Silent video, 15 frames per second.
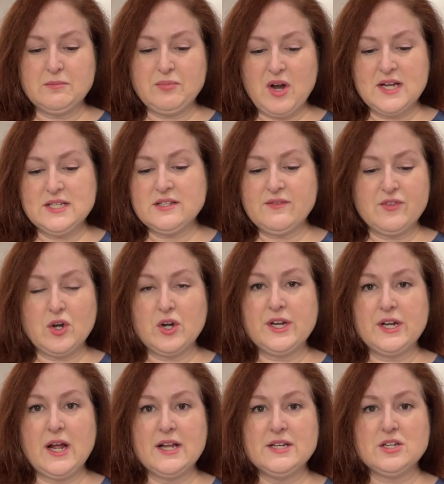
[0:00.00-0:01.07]
price of
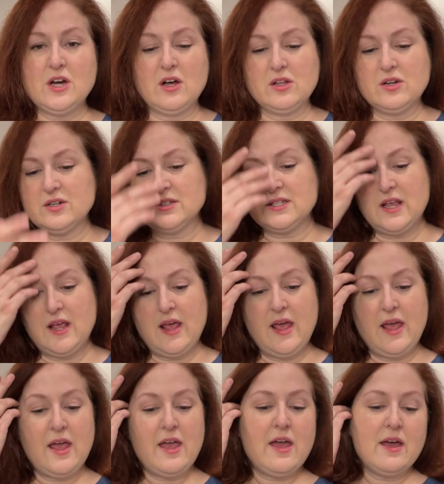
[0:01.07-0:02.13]
$39
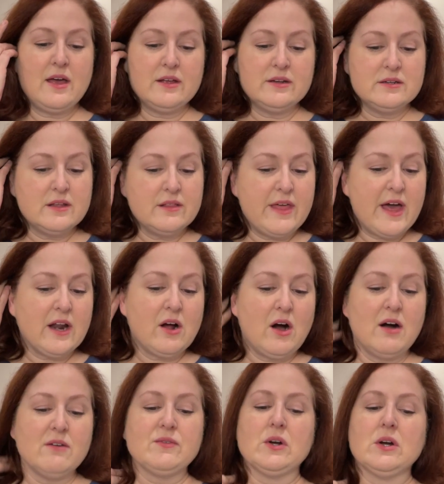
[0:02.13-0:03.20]
and that
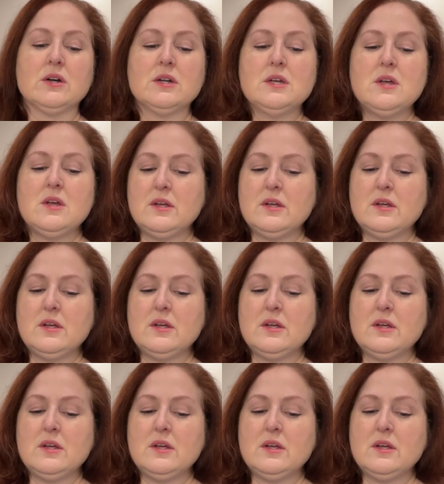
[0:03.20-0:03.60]
offer.